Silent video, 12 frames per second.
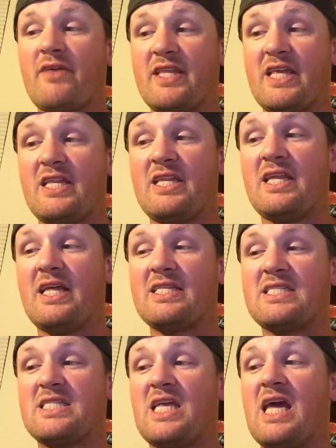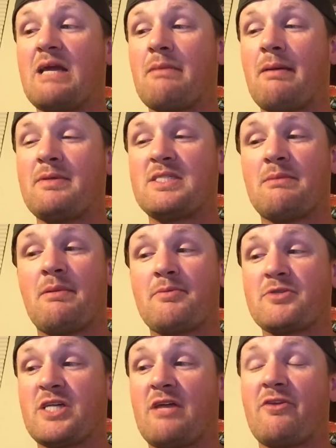They didn't need Sting. Maybe some
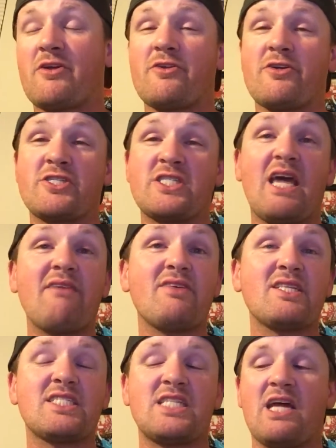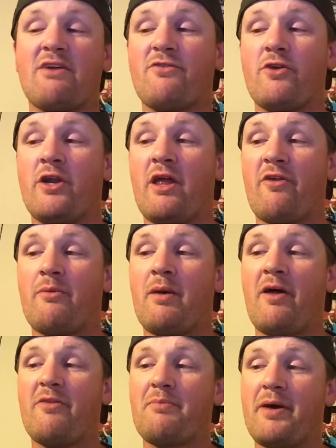people say they're, they're saving Sting for another month.